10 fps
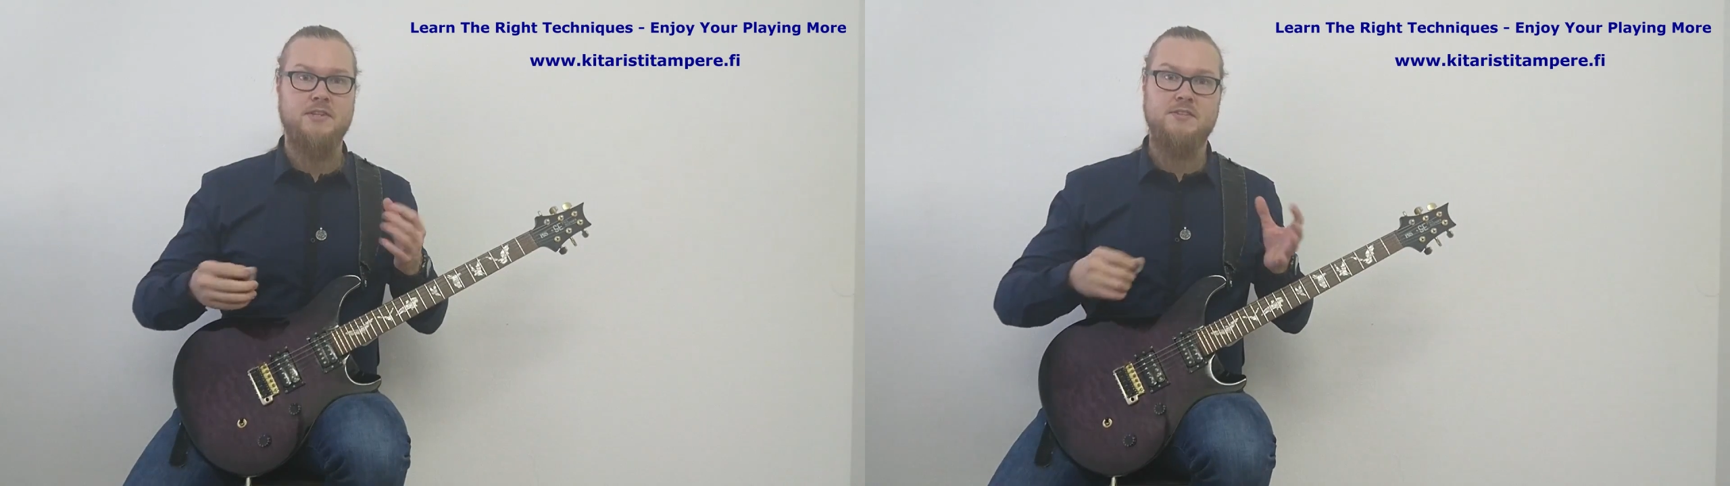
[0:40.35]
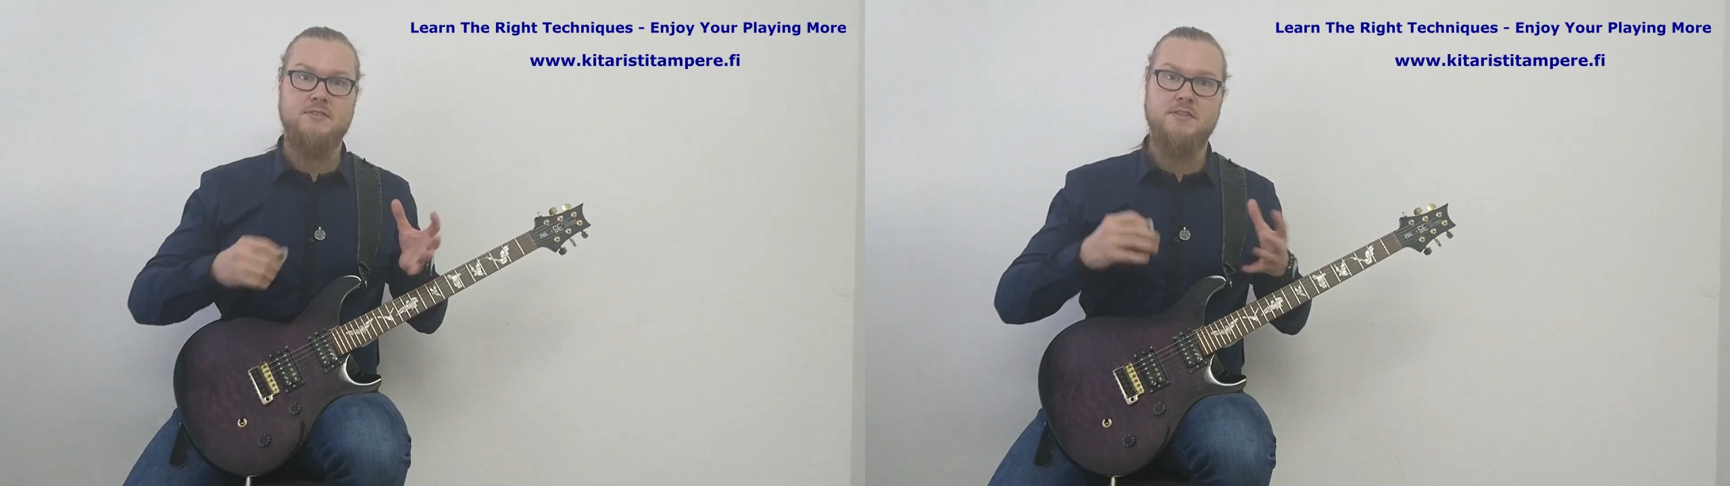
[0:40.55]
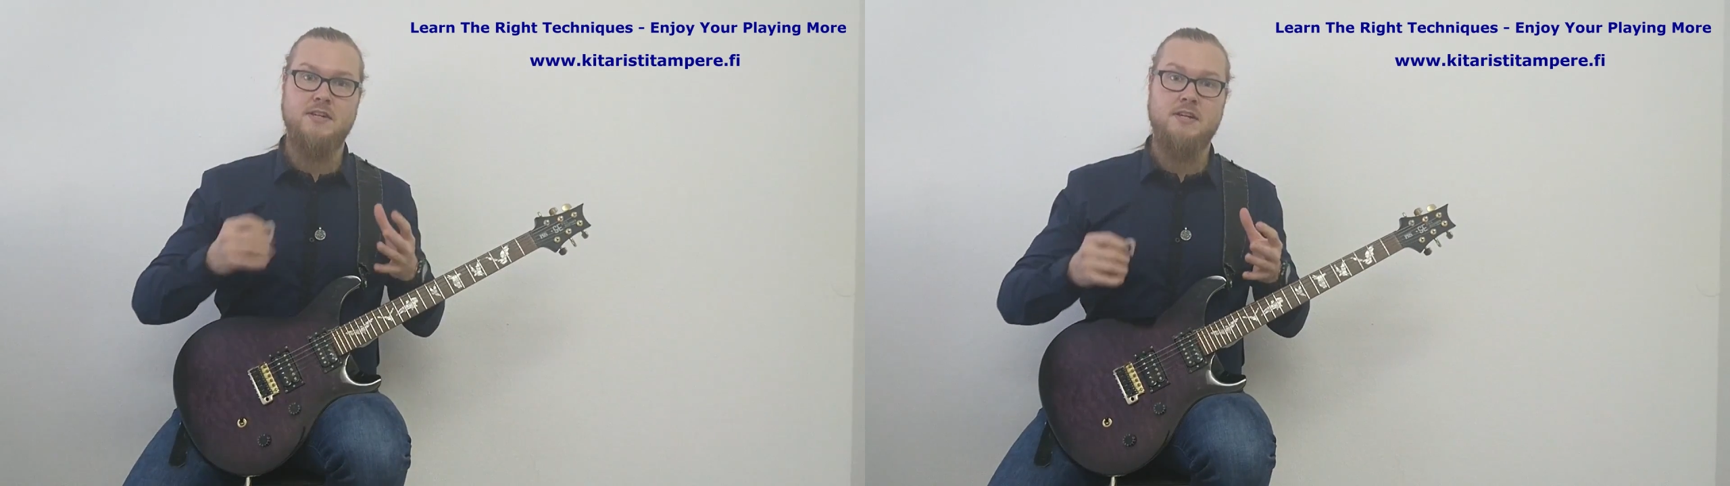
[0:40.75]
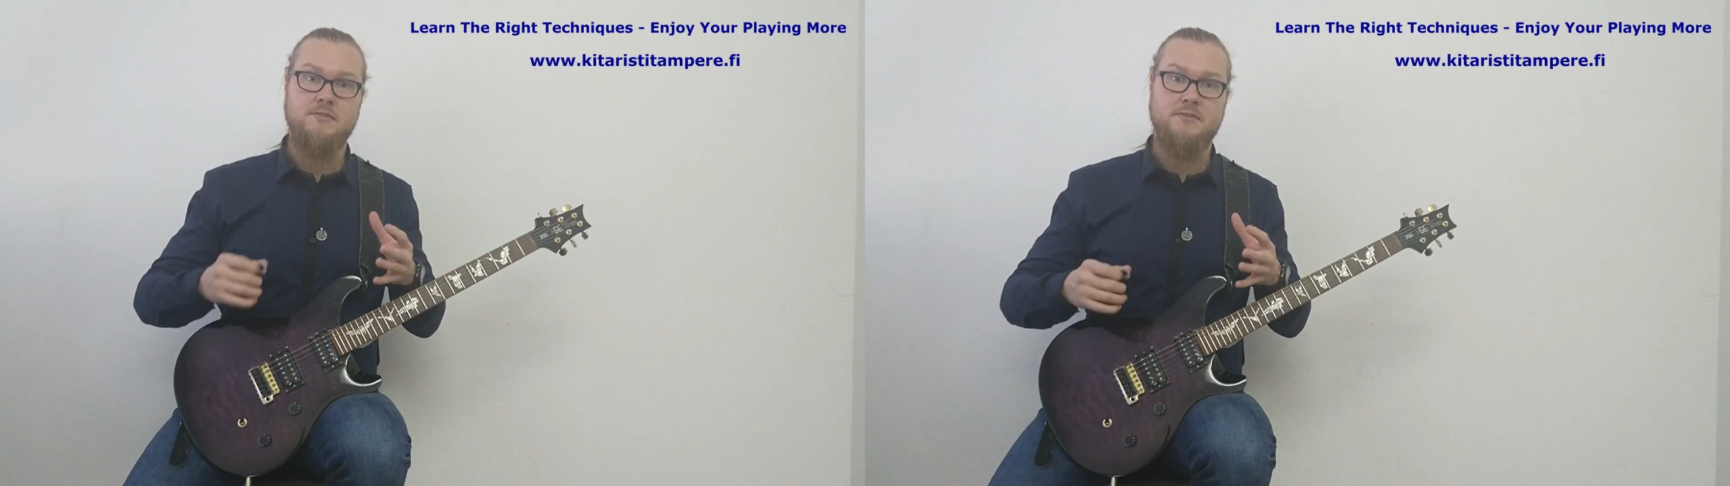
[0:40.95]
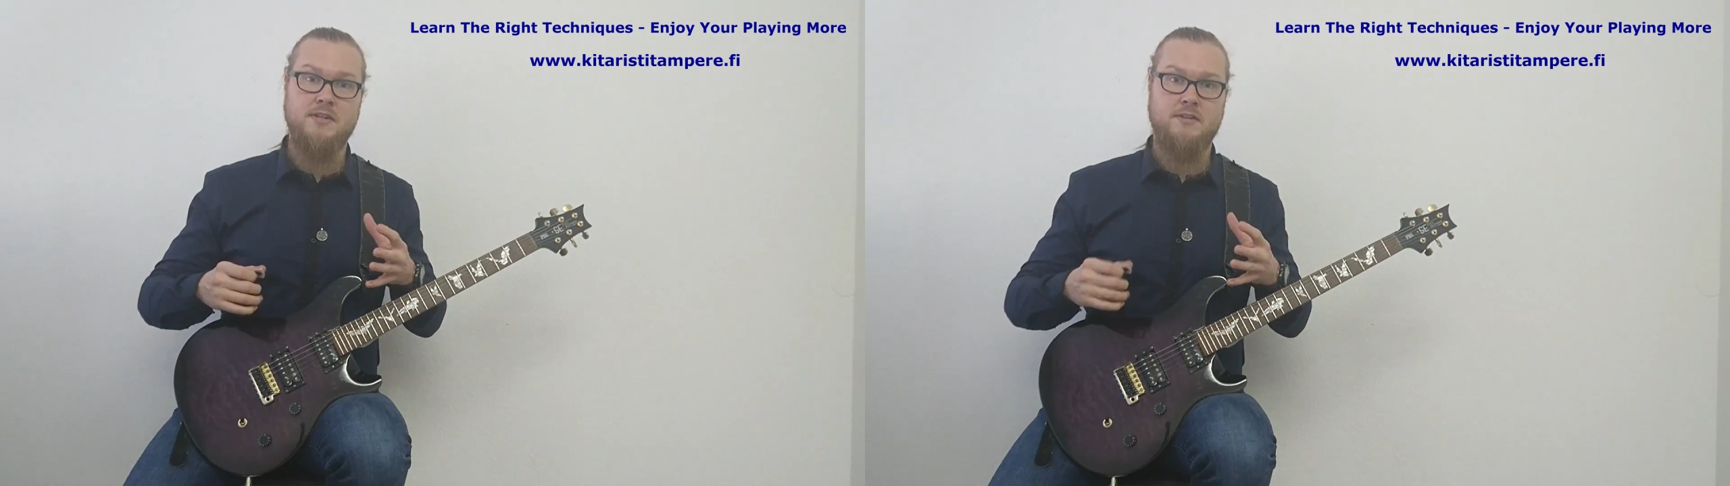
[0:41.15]
you need to know
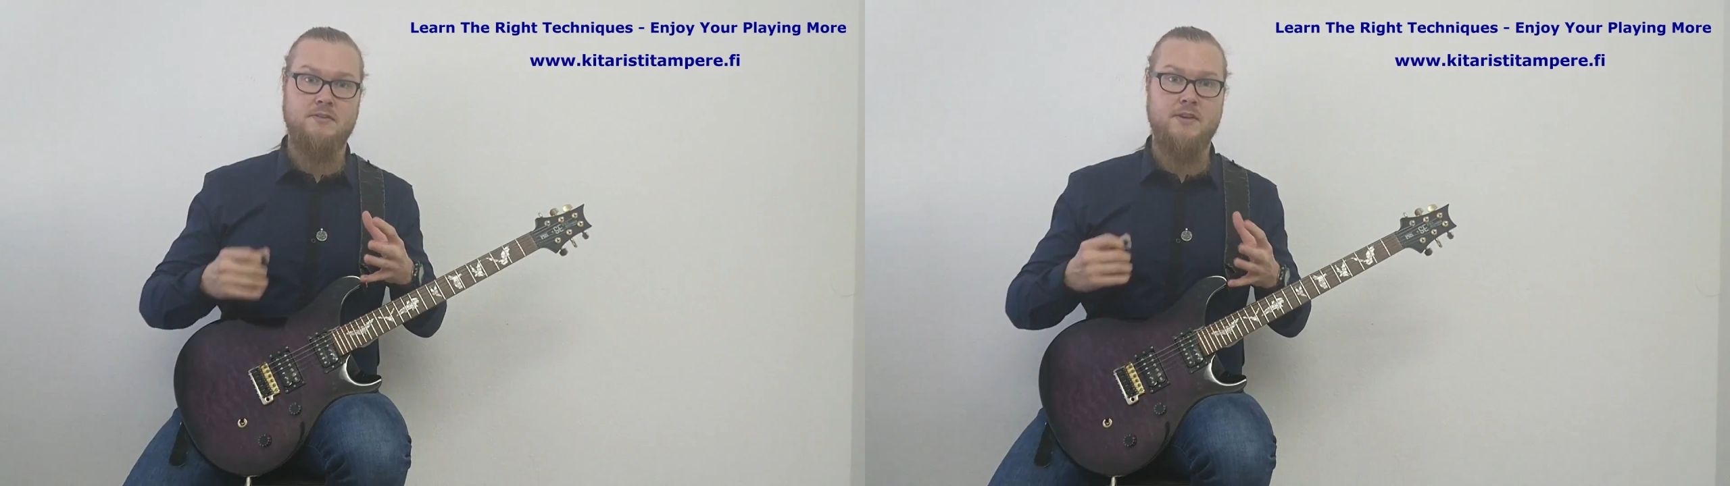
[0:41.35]
how you can